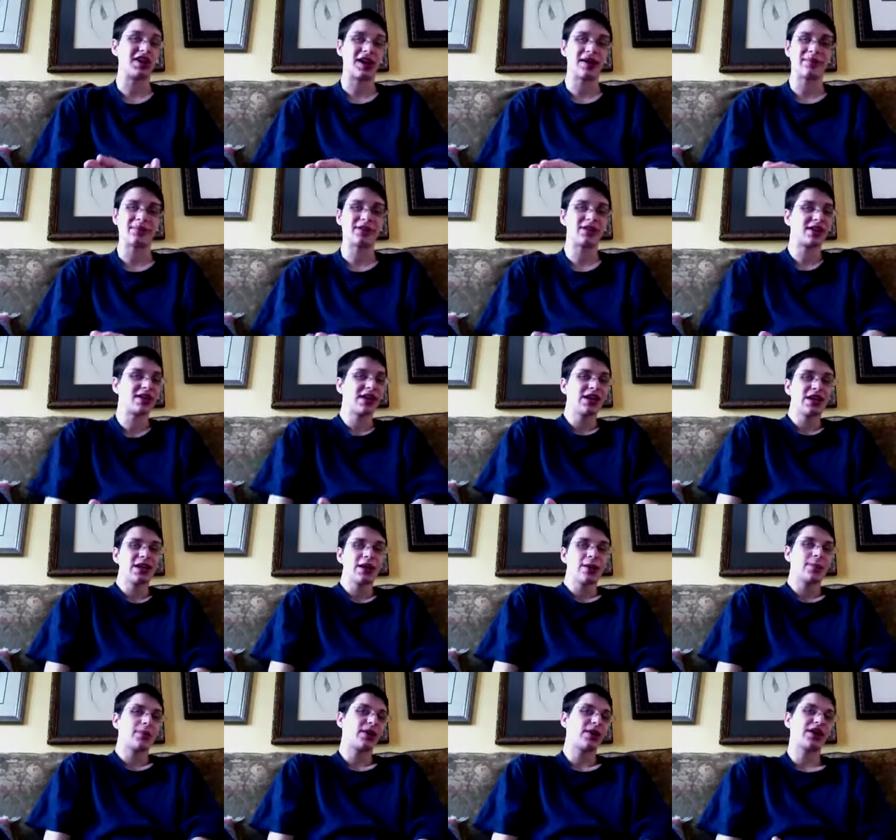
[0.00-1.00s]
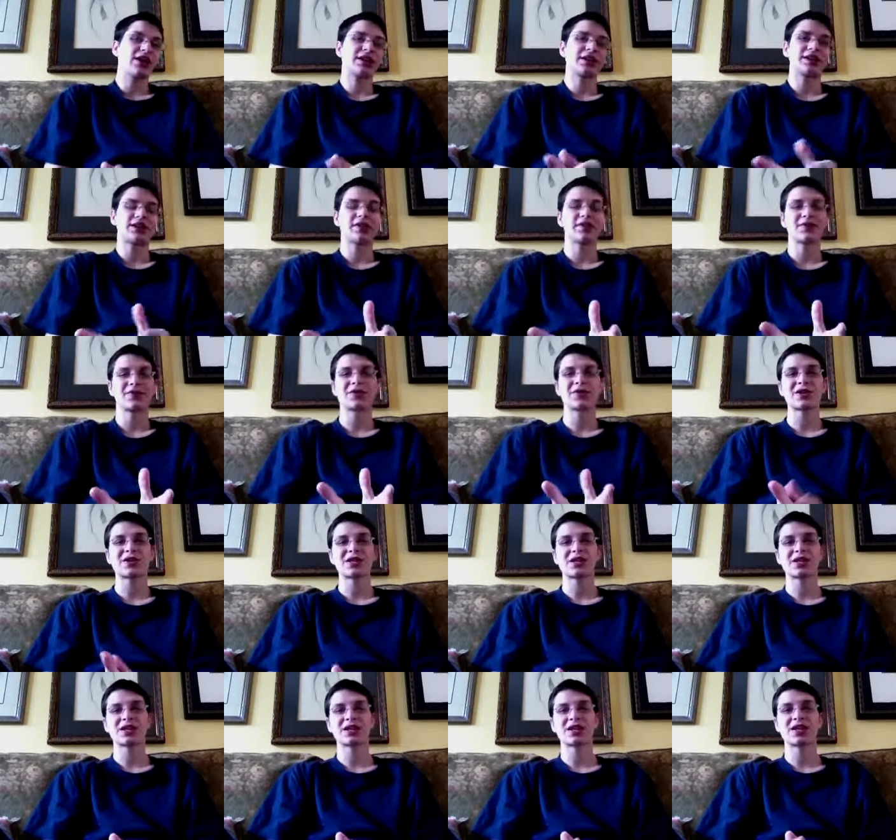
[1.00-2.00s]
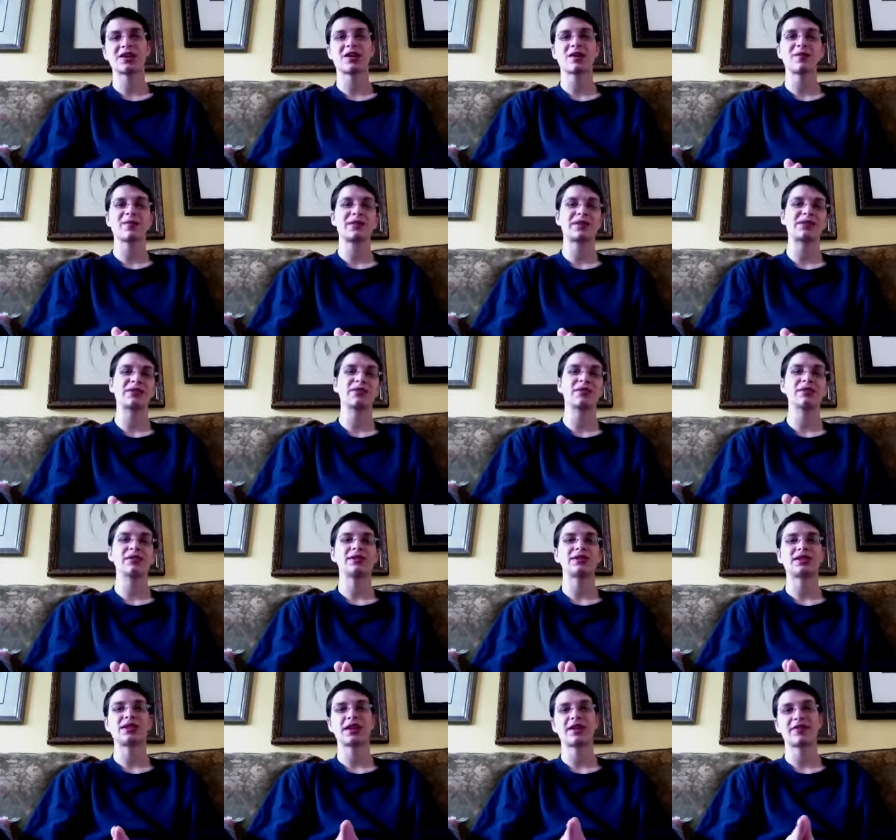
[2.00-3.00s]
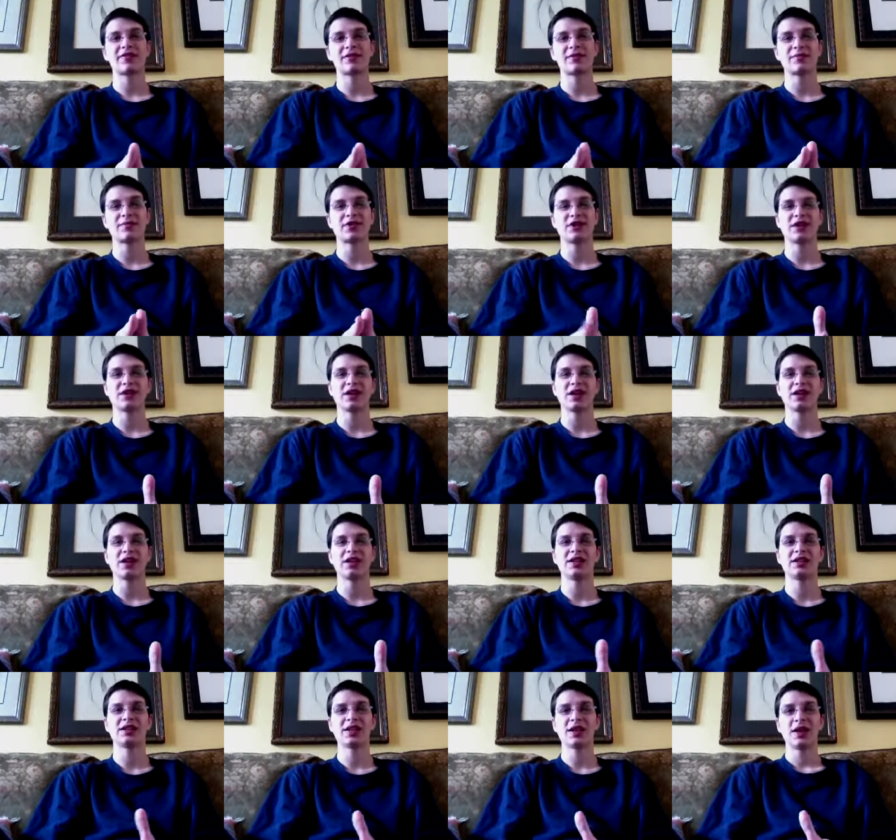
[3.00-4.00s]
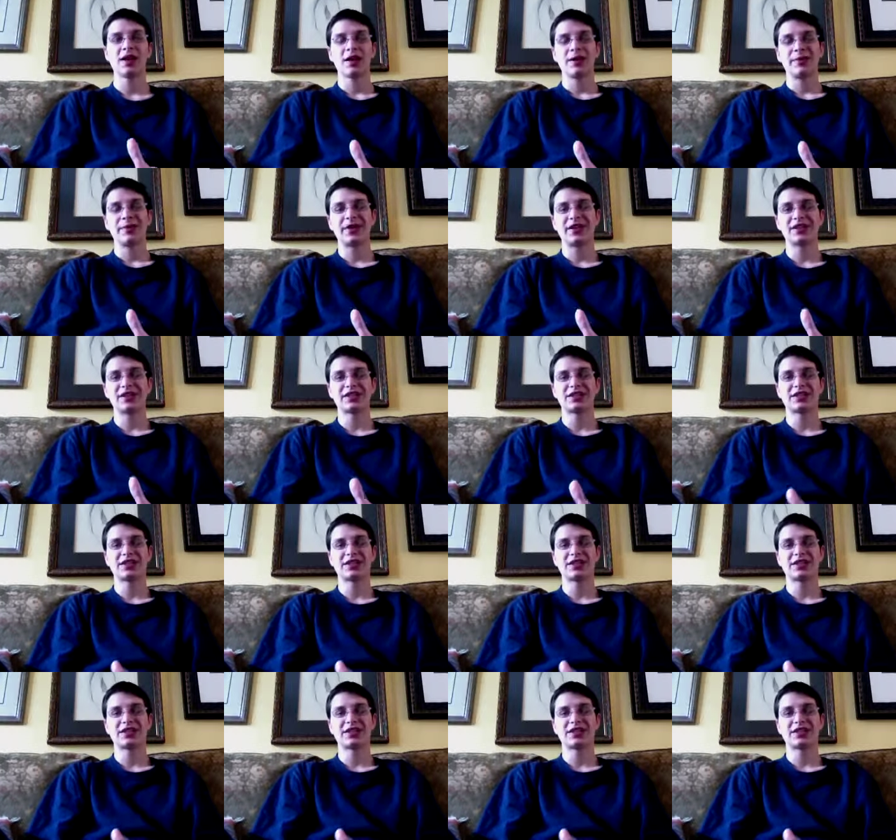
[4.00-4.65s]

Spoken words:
I mean, but unfortunately, number 2 is the FMG9s because